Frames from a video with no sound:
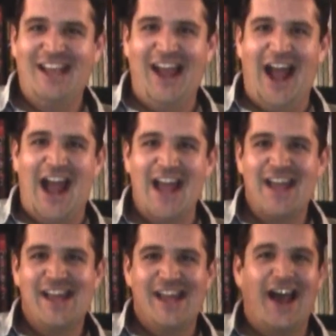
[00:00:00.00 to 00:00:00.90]
Yeah.
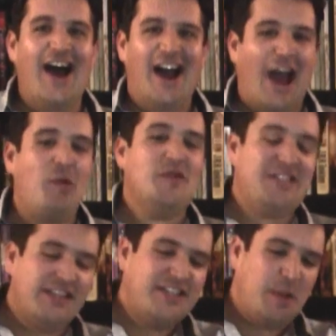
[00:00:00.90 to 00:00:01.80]
Uh, I will
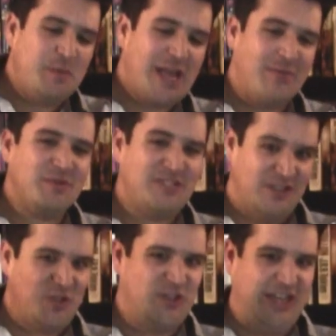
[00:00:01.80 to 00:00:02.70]
say that sometimes what's
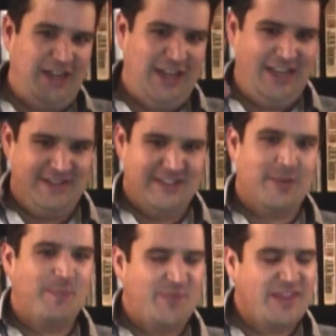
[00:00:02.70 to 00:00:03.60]
interesting
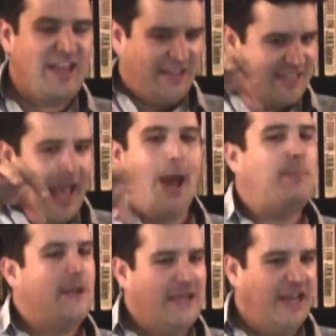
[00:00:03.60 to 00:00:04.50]
is things
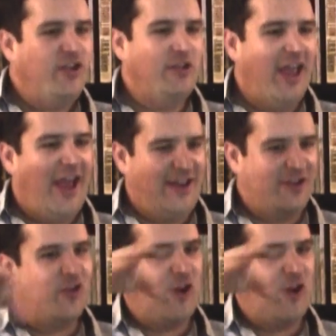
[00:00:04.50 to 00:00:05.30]
happen and and